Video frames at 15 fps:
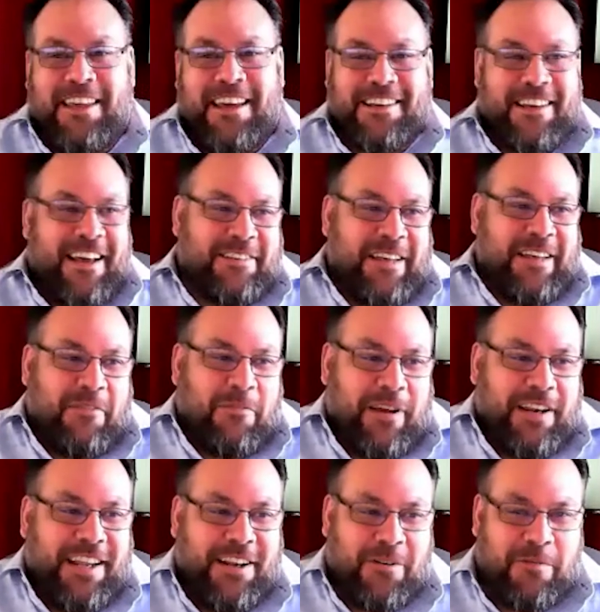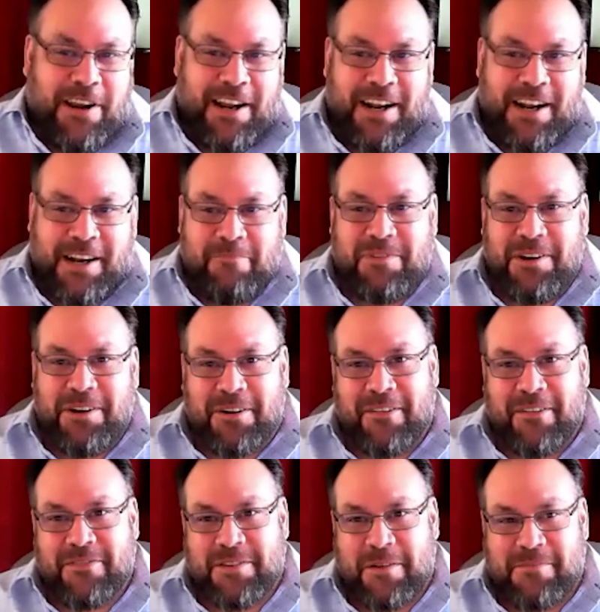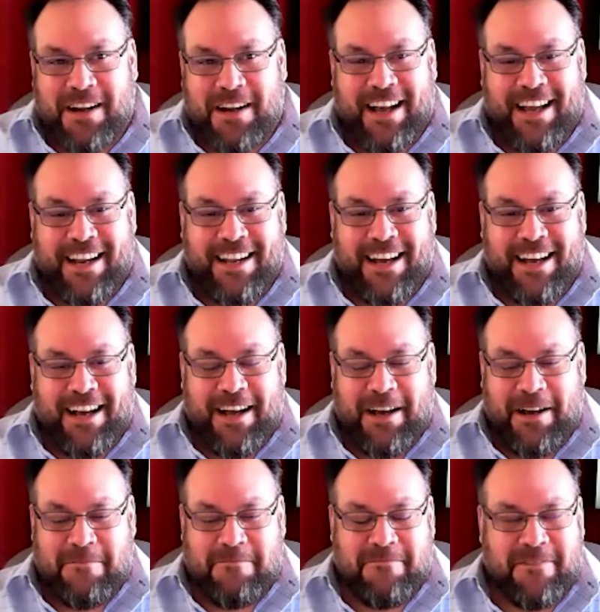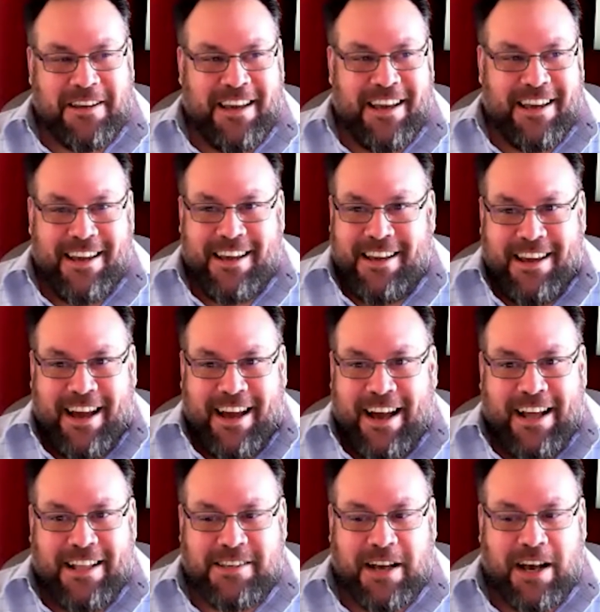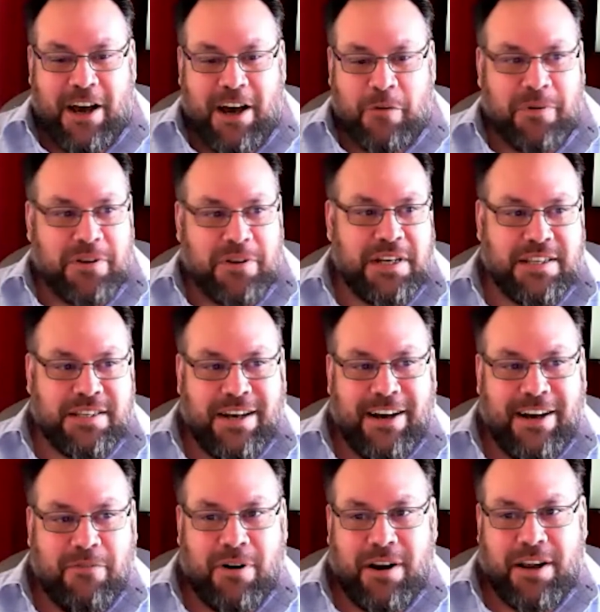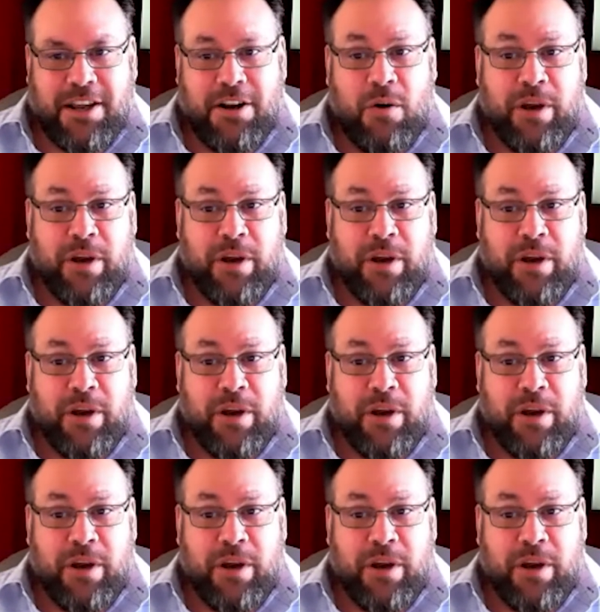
except for we need to run in a computer of some kind. Yeah, it's 100% software.